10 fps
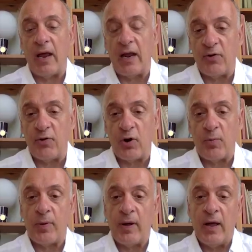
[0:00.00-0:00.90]
in
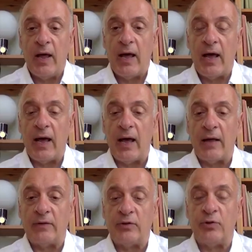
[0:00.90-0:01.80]
Europe
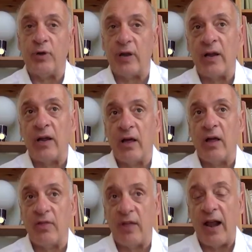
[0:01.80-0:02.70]
during
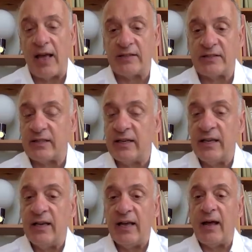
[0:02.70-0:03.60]
the last
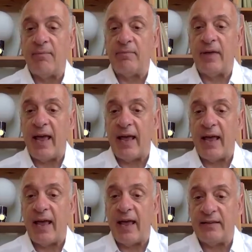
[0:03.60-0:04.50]

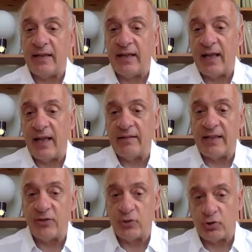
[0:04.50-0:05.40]
80
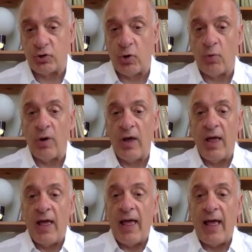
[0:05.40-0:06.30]
decades or so.
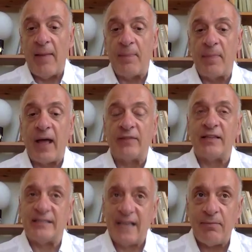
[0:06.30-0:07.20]
At
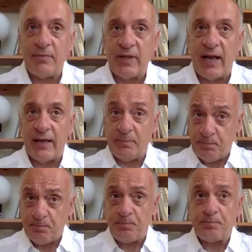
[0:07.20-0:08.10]
the same
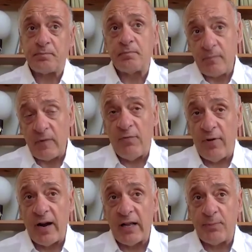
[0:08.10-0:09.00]
time,
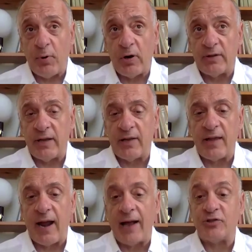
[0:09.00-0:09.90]
far-right politics
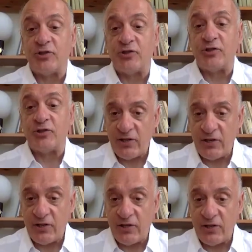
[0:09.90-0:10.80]
are
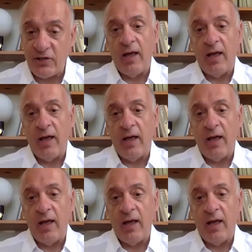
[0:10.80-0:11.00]
changing